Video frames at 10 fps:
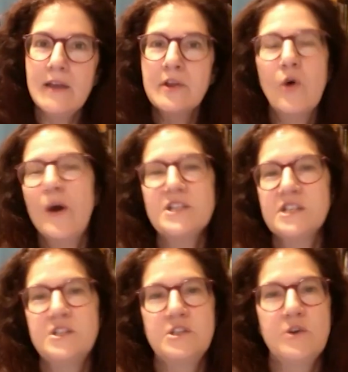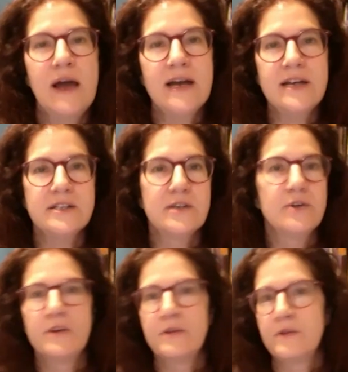the questions you ask
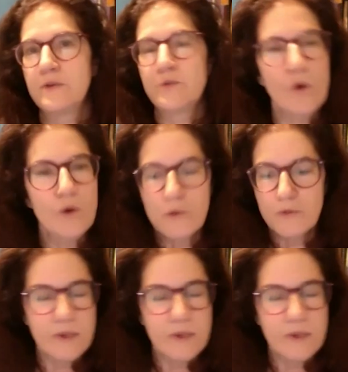or the role